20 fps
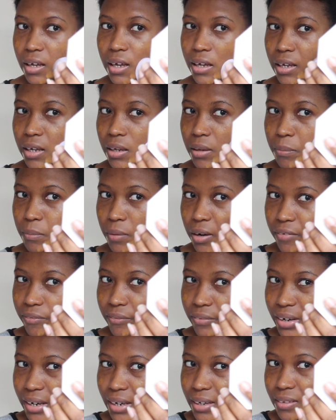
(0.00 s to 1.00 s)
I
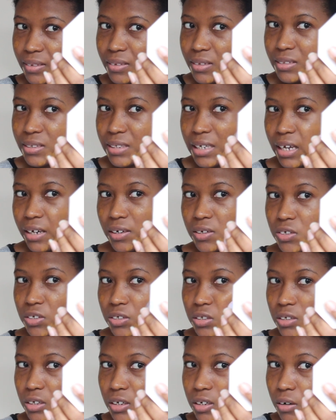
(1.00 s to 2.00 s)
find the
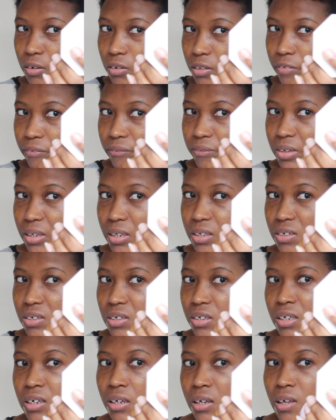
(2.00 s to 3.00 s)
texture or the
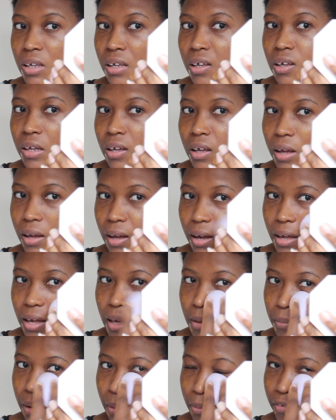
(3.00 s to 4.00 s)
finish,
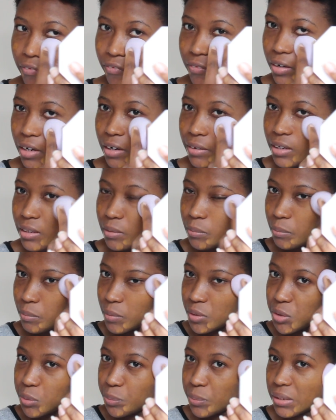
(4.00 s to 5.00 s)
I prefer it
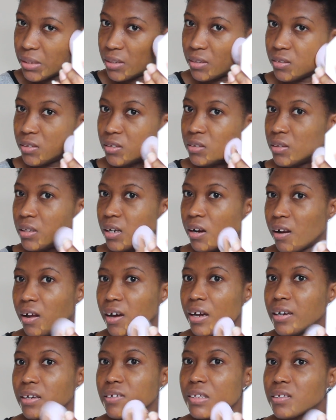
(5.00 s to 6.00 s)
much better to the
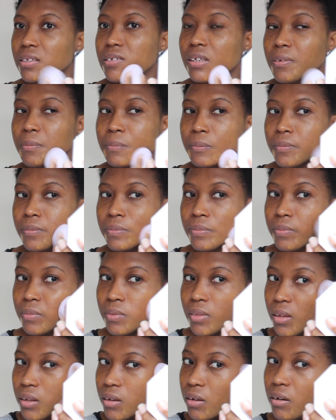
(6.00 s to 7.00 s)
likes
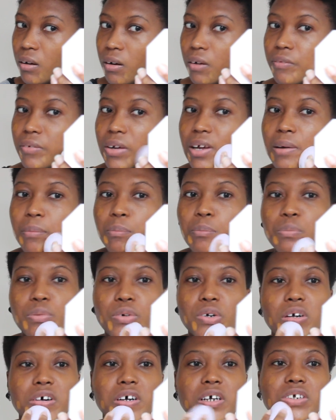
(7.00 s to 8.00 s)
of a
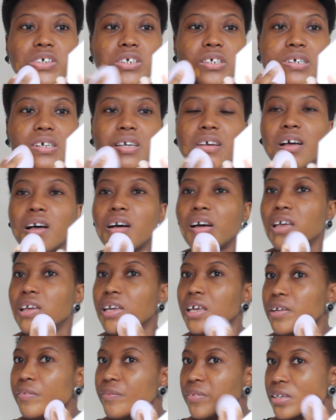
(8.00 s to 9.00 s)
brush.
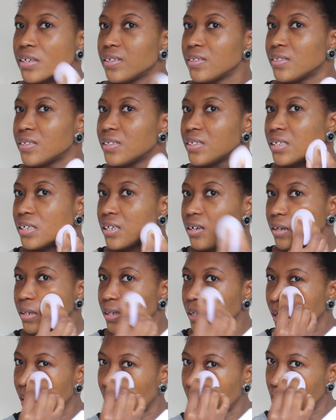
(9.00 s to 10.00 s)
If you can see
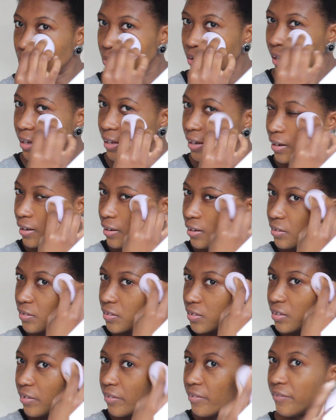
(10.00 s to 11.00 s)
on camera, it
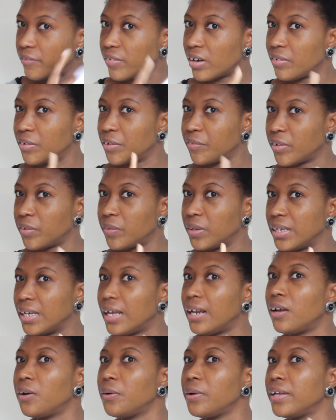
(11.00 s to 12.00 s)
looks very
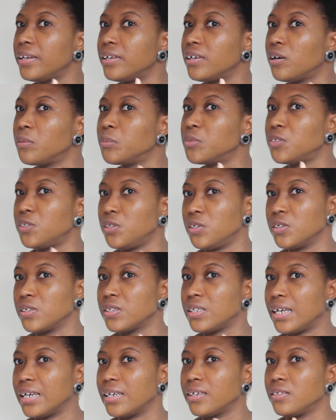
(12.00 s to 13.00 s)
yellow, and it almost
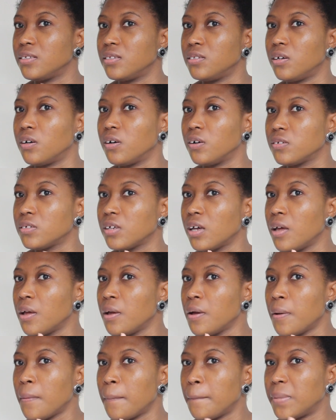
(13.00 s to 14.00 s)
looks like it's not
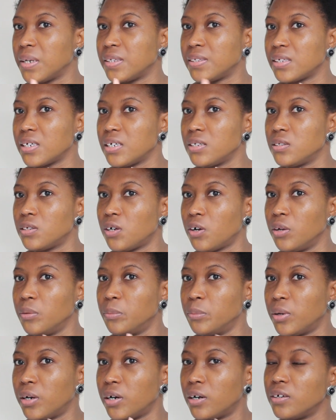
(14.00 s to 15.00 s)
my skin
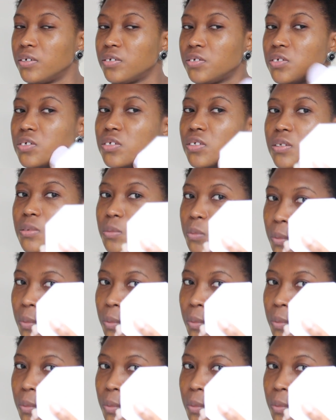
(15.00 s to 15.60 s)
tone, but just